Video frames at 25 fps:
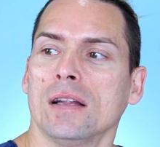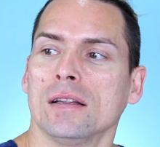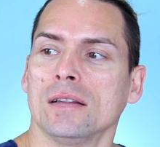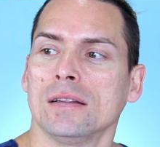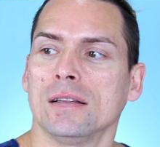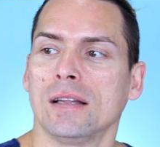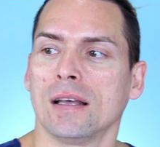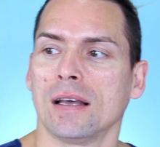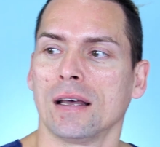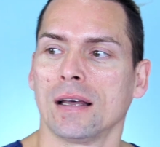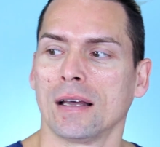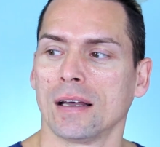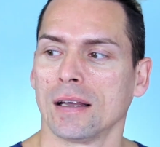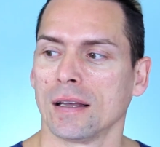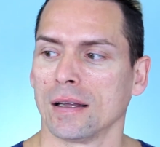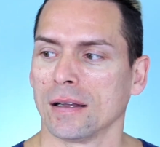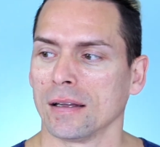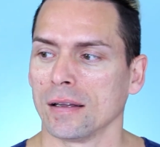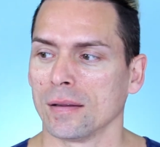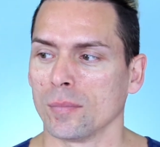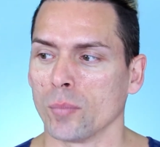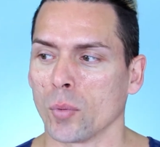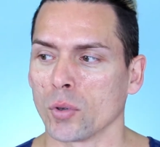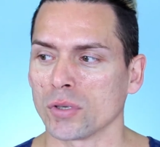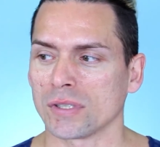
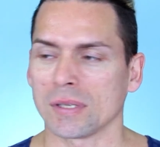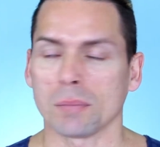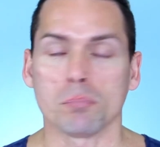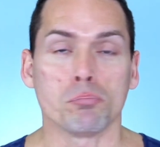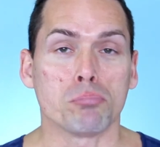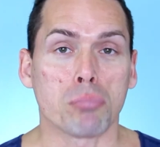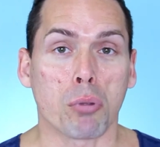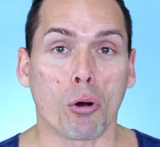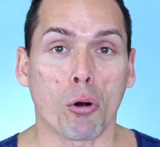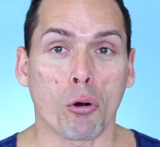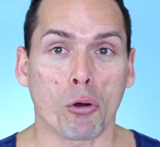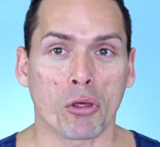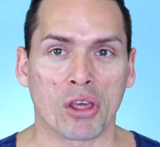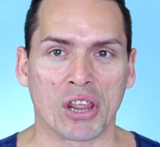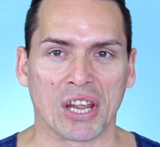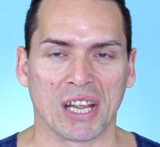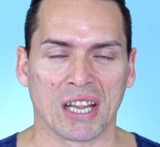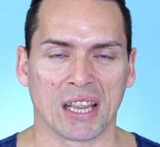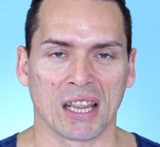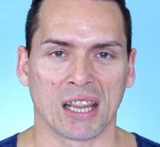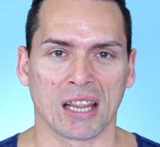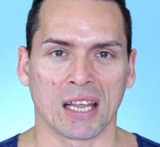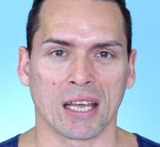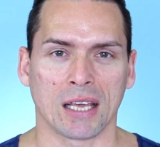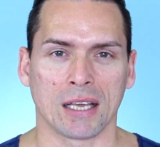the most
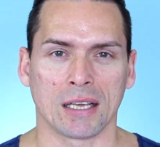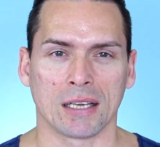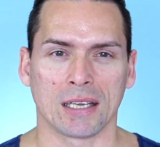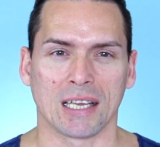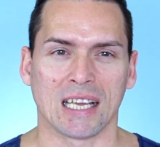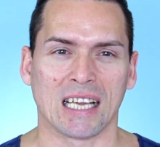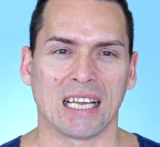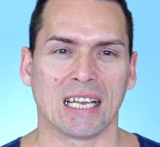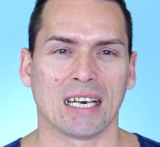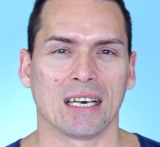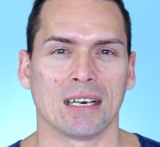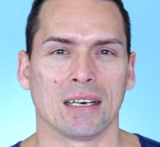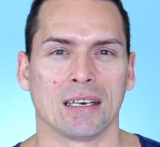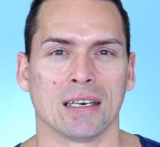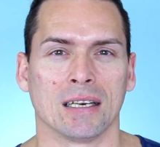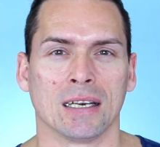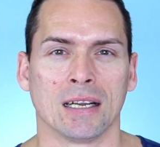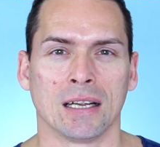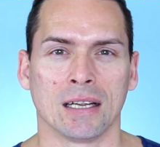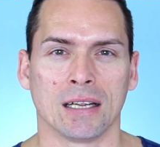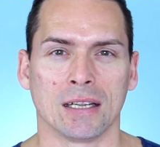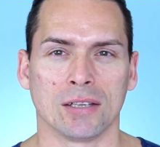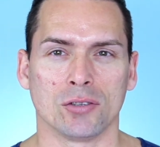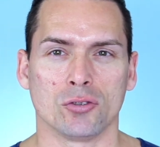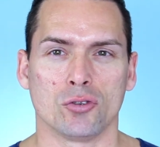important thing
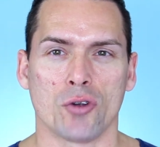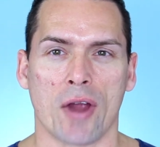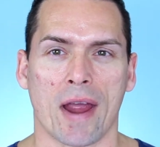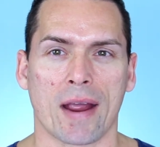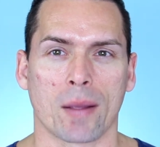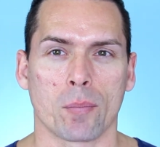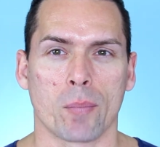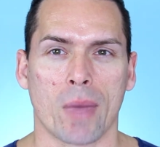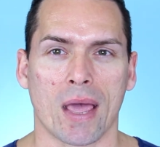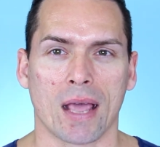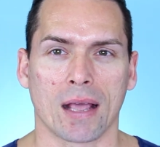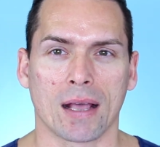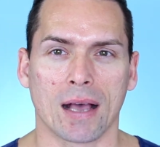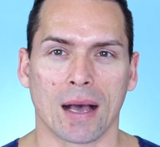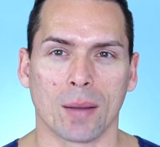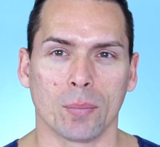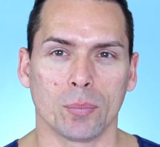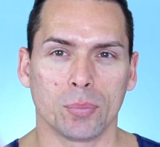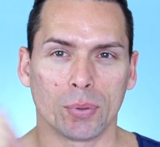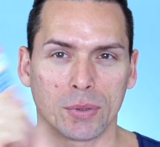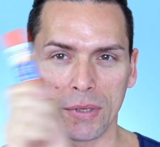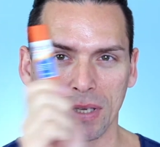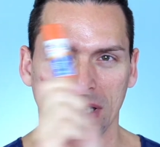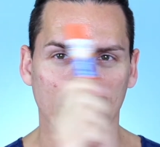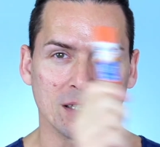in drag
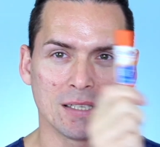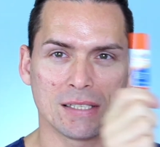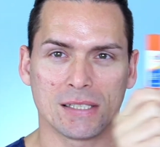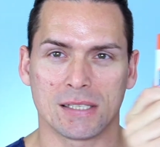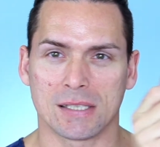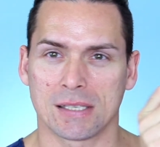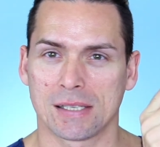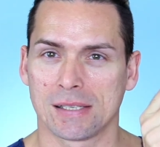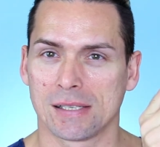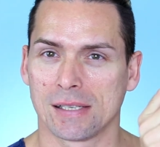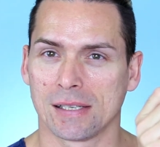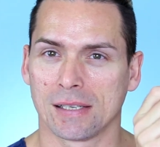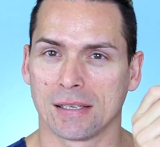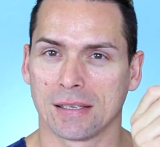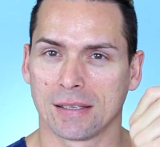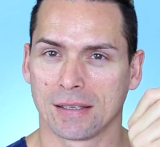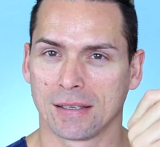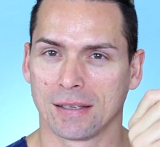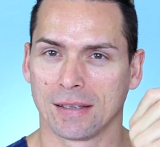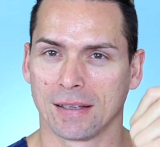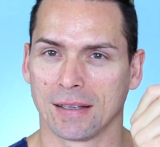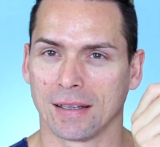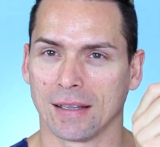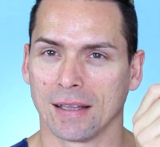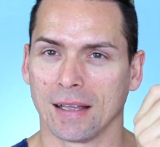makeup is
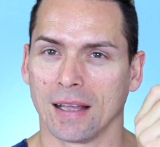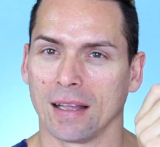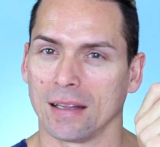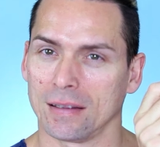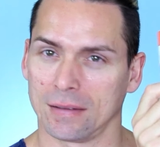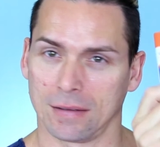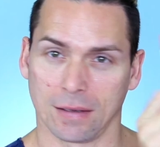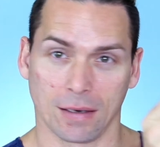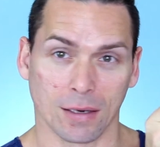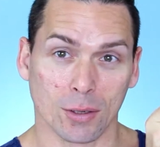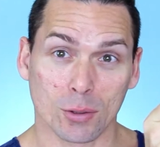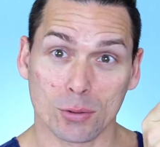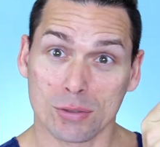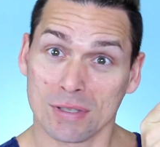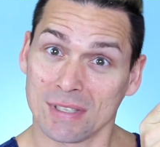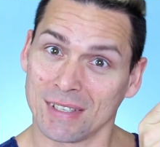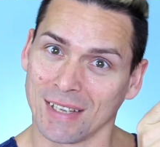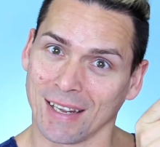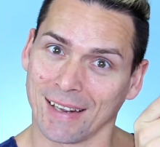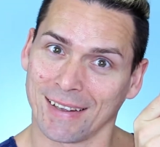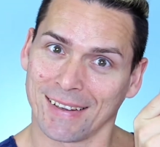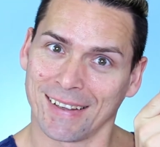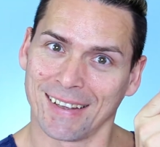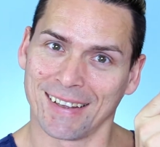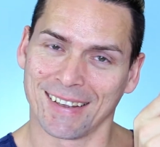the glue
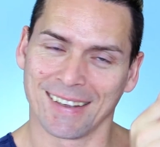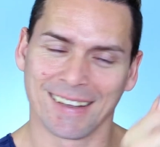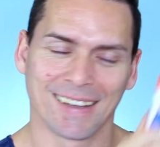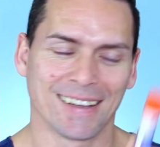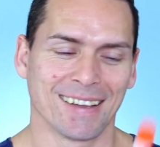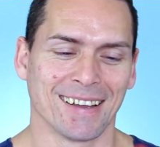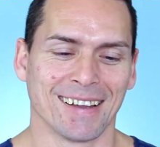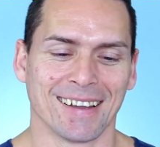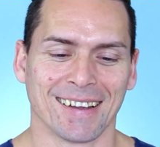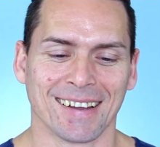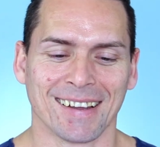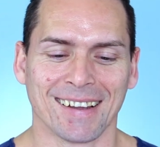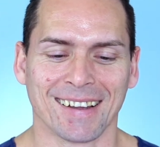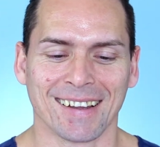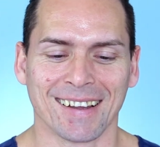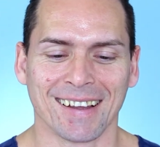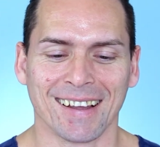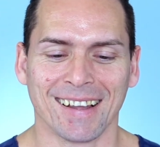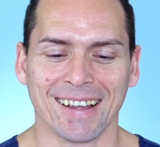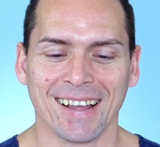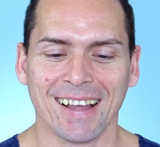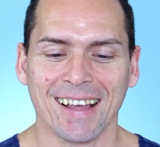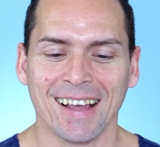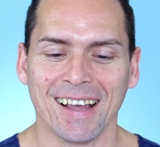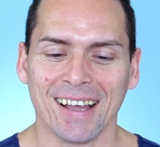stick.
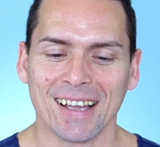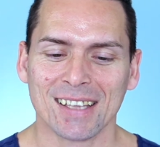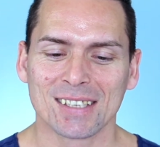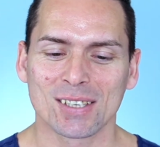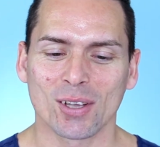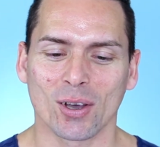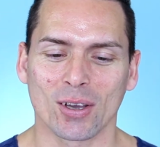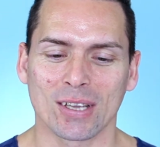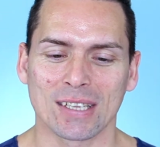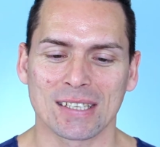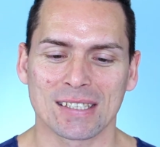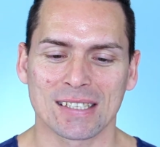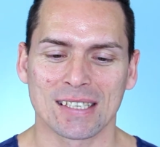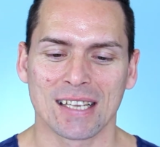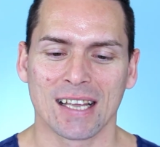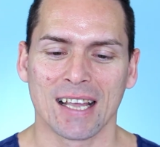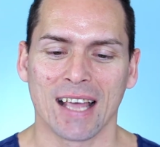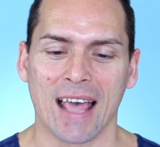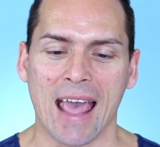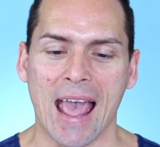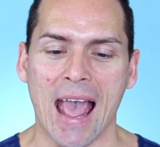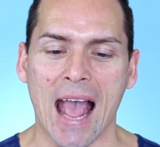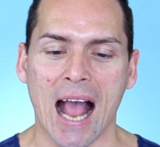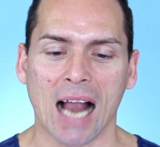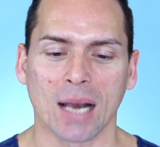So it's
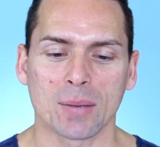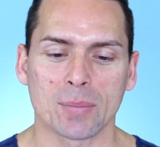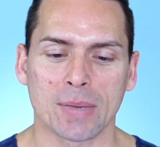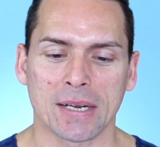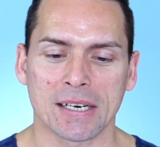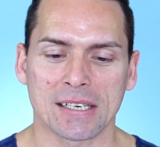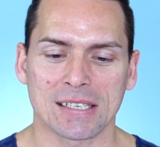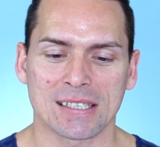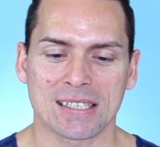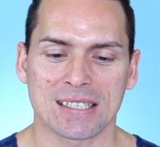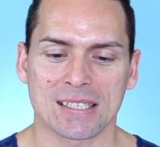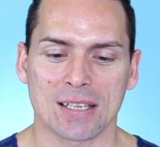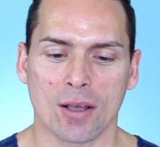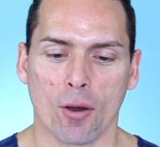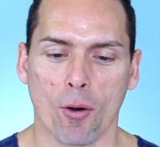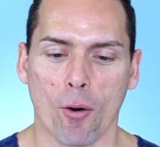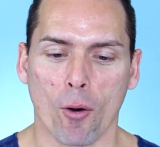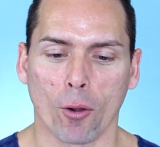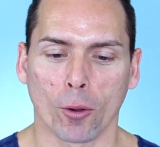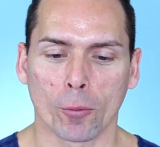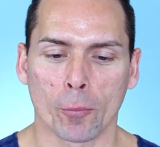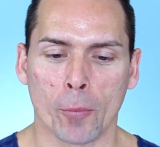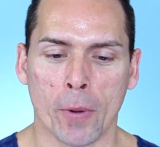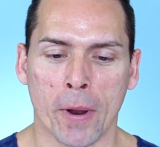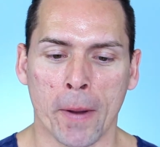Elmer's
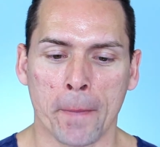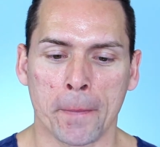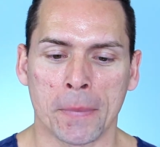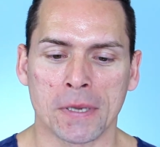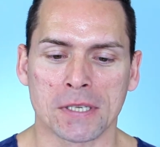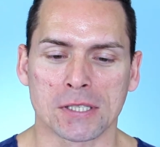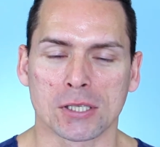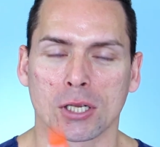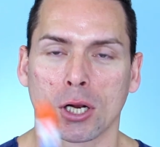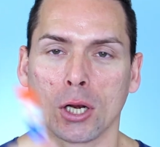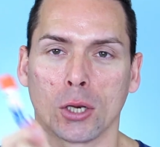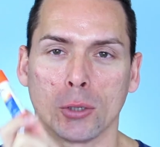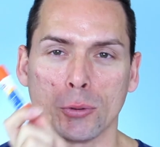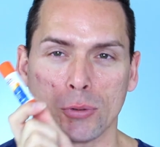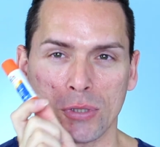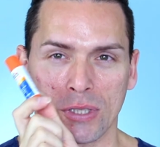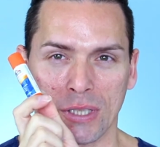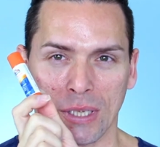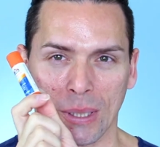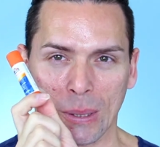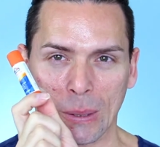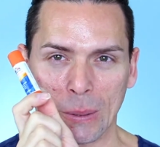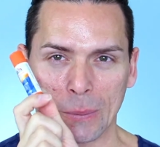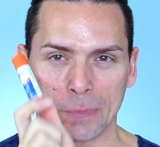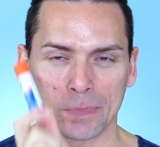all-purpose glue stick.